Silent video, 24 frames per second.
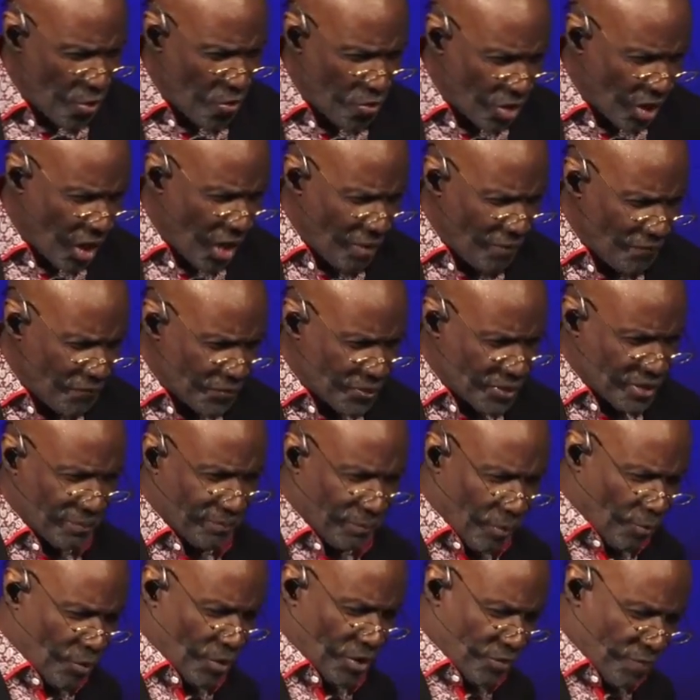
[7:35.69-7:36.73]

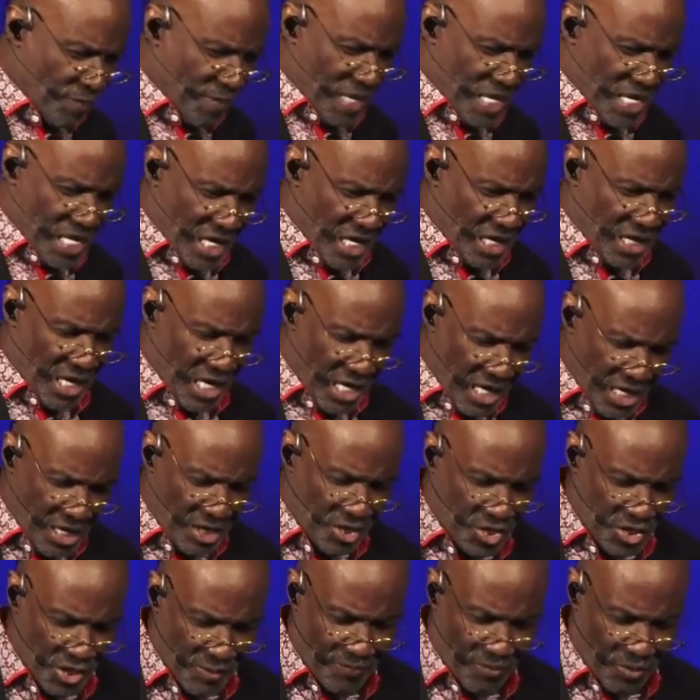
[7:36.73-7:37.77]
comfortable with being in
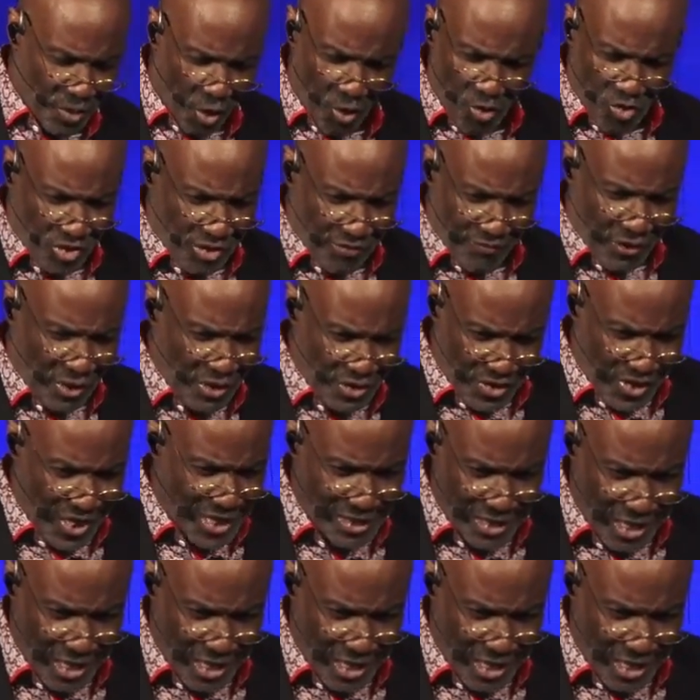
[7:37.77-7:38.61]
Egypt, those of us that